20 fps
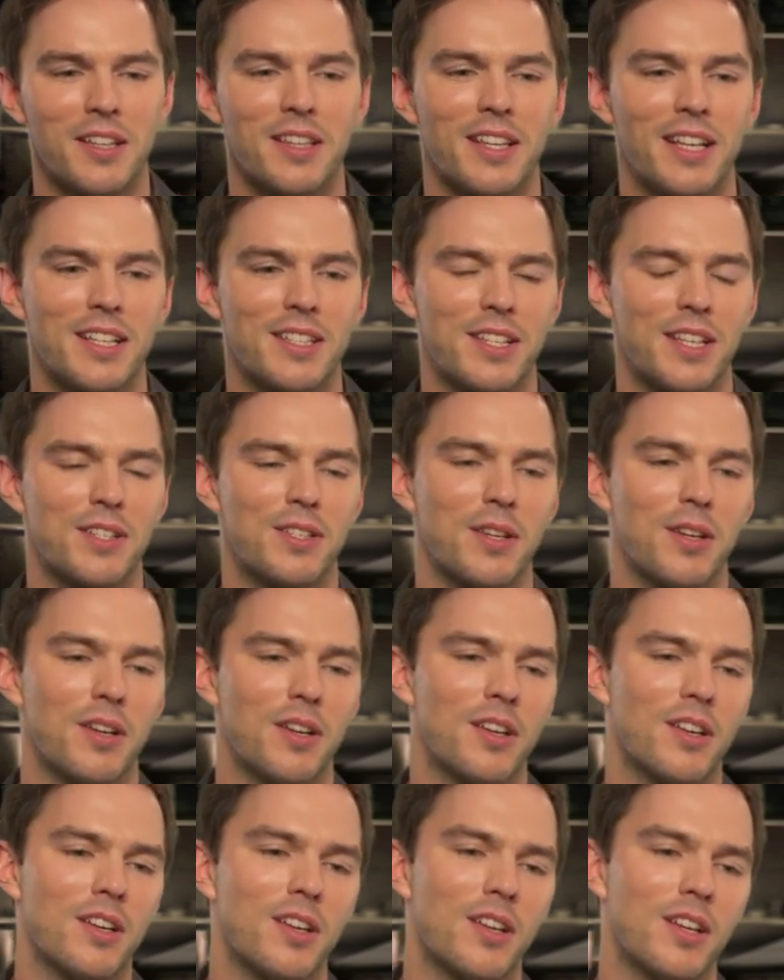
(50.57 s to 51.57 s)
There's this,
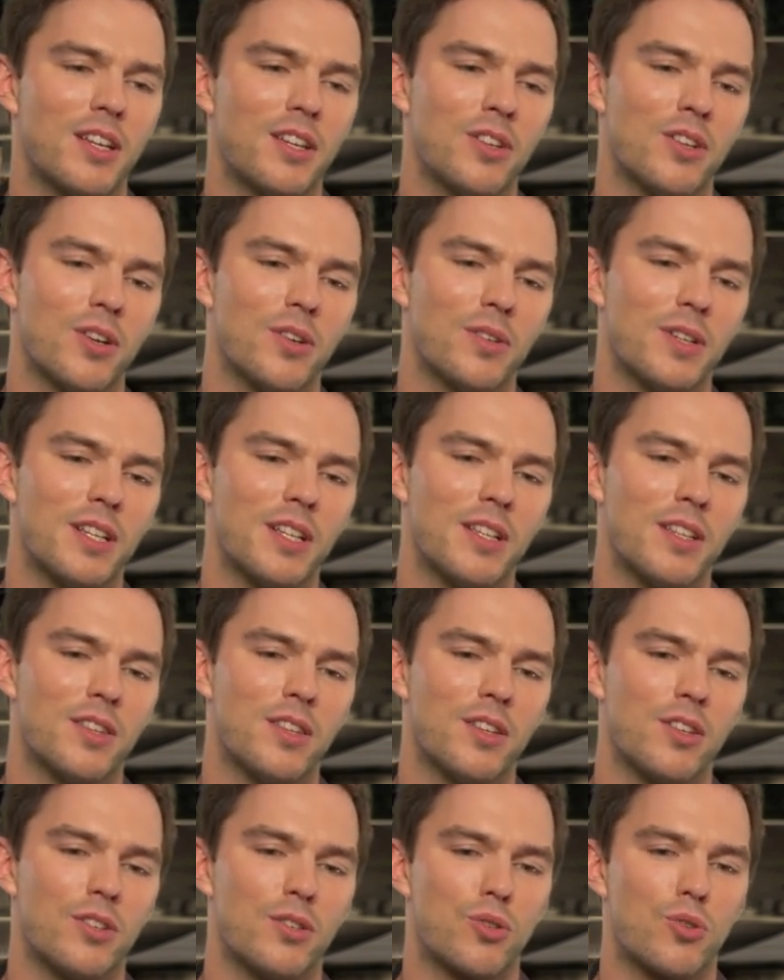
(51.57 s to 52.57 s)
uh, you know,
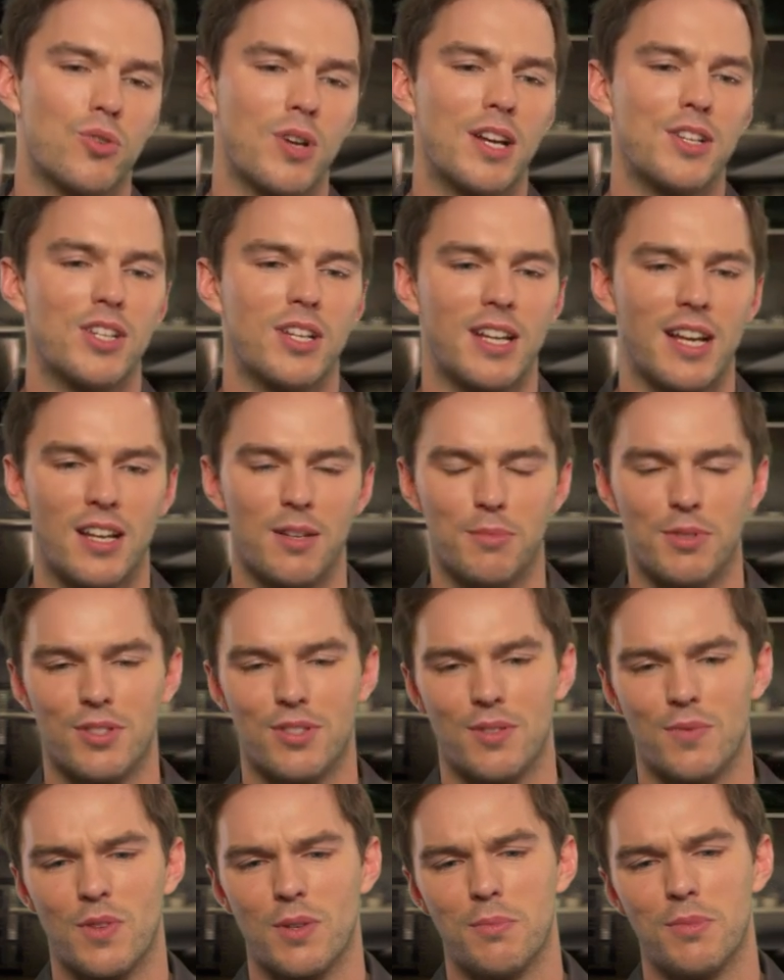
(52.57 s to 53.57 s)
the tragic
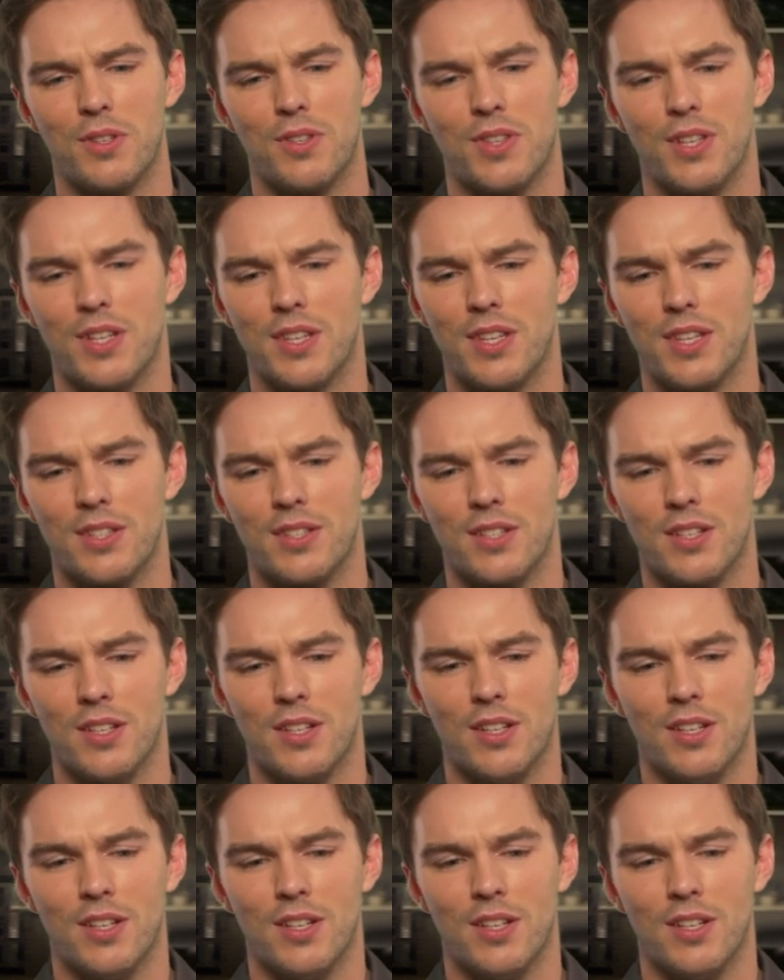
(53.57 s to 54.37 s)
elements of him, are this